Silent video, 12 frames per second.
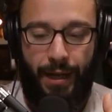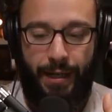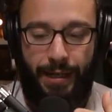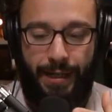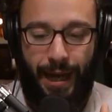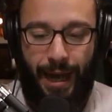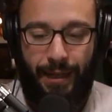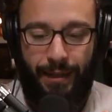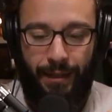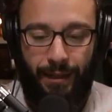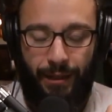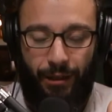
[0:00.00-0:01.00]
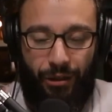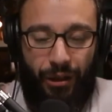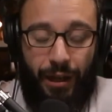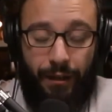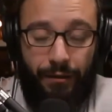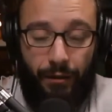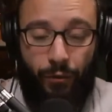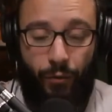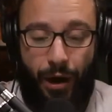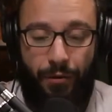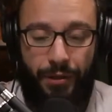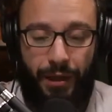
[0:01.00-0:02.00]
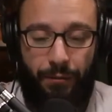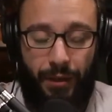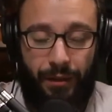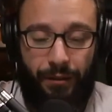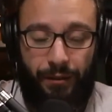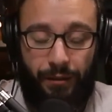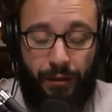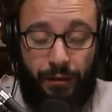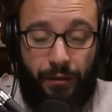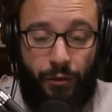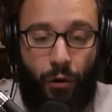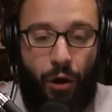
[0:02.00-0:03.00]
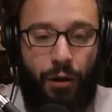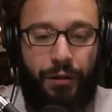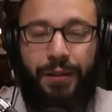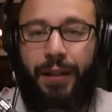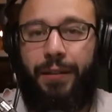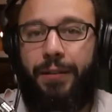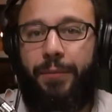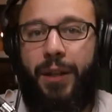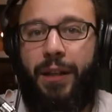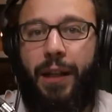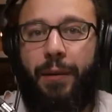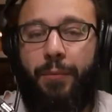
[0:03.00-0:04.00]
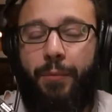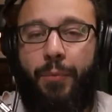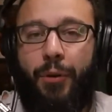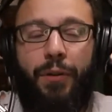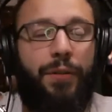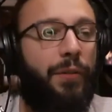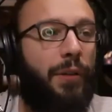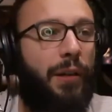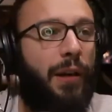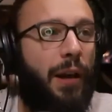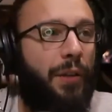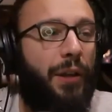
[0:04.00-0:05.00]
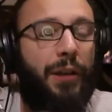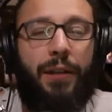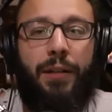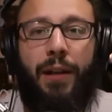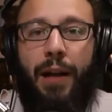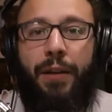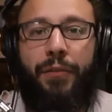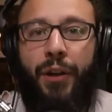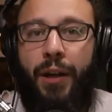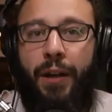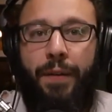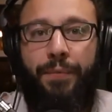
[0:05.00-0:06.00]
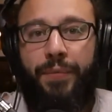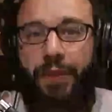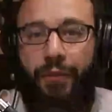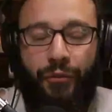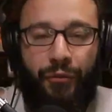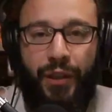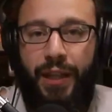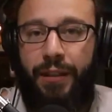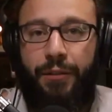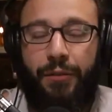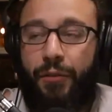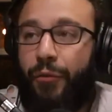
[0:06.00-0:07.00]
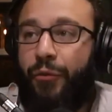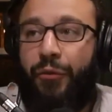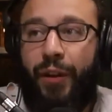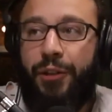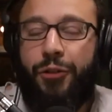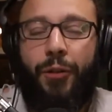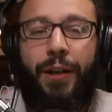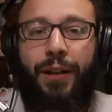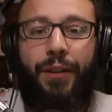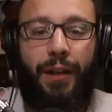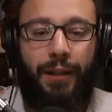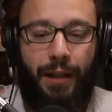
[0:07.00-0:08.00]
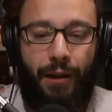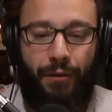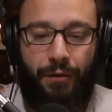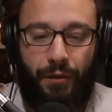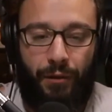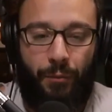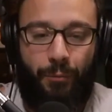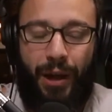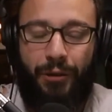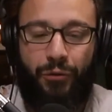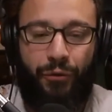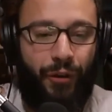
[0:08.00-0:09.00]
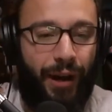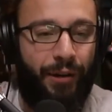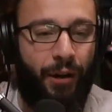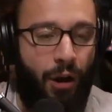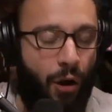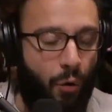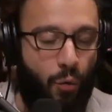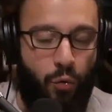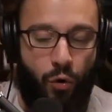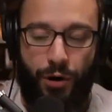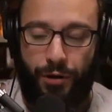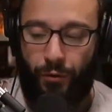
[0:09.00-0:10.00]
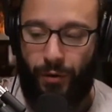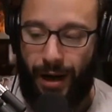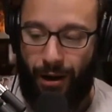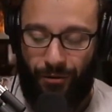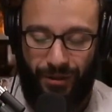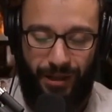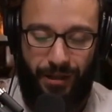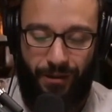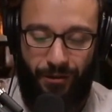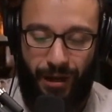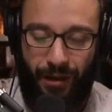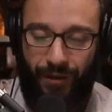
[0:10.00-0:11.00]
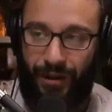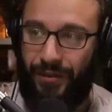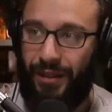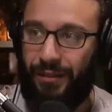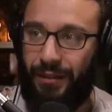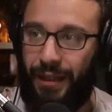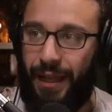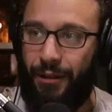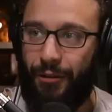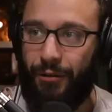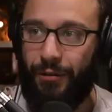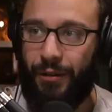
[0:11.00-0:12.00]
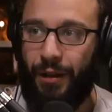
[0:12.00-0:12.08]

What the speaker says: dead things around it because it's so hostile. I mean, like birds and nothing can kind of feed. There's no fish or anything in there. There's all petrified wood around, and you kind of have these layers